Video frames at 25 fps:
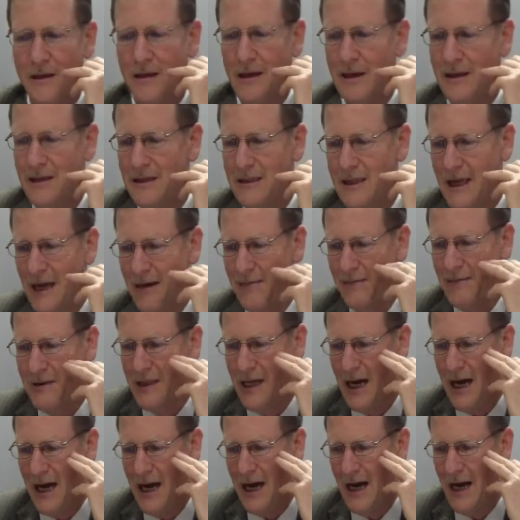that
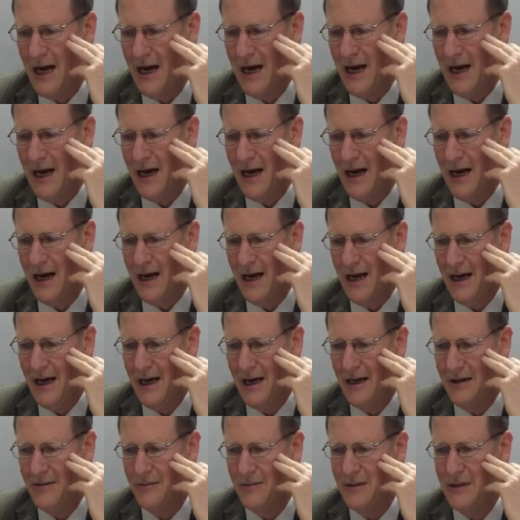
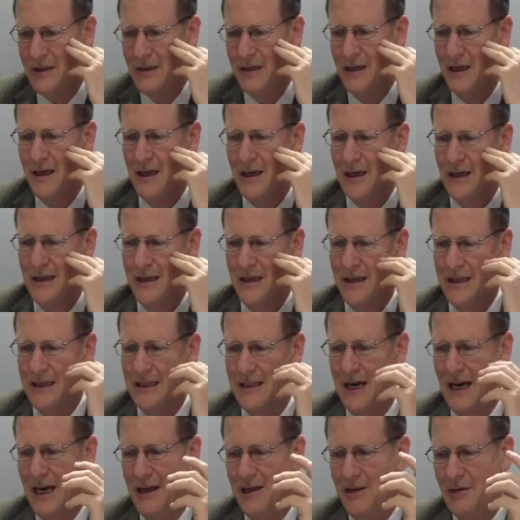sometimes the
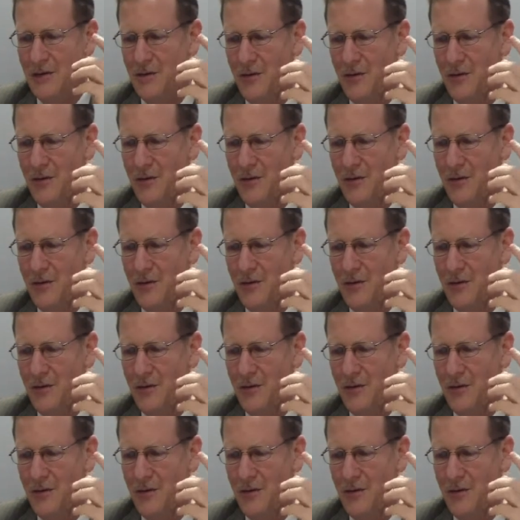sun